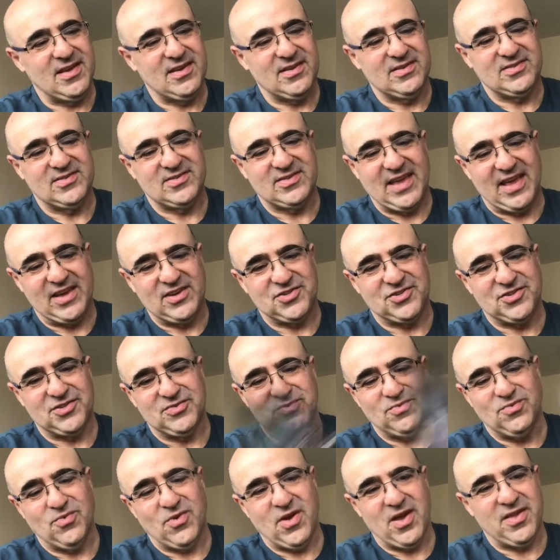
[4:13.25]

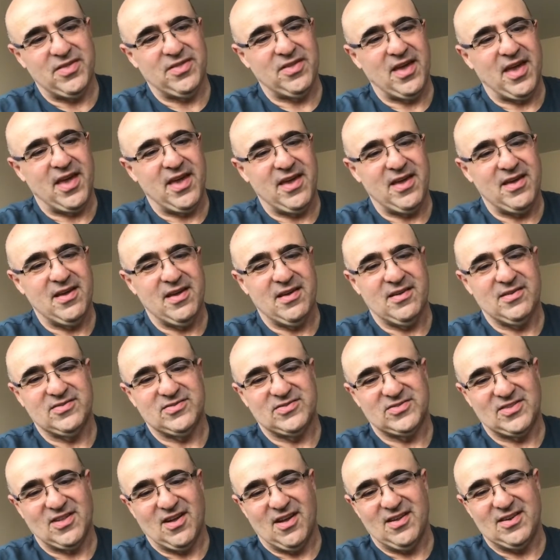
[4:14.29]
section where they
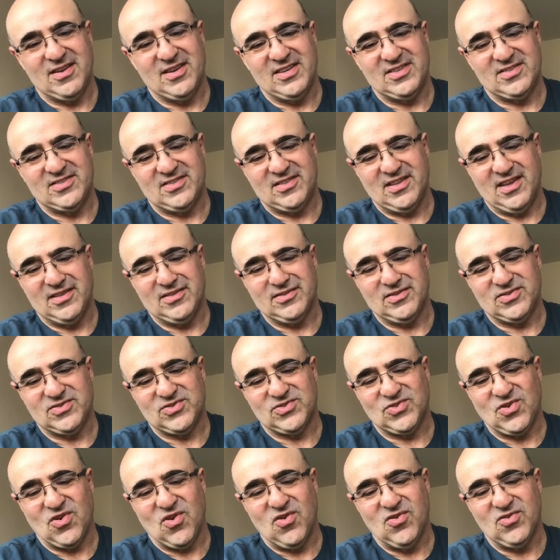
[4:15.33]
start listing the
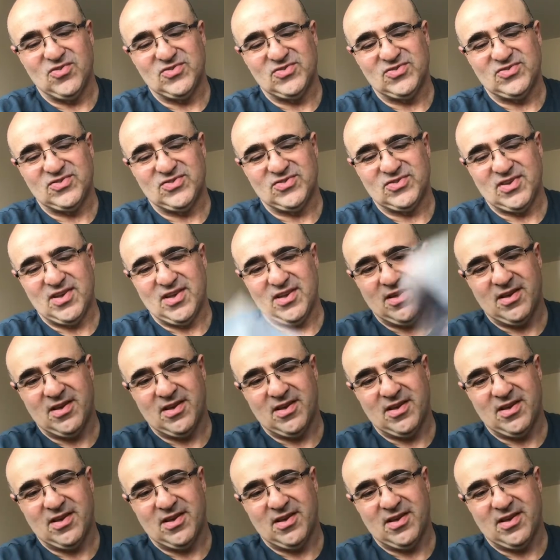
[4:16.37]
songs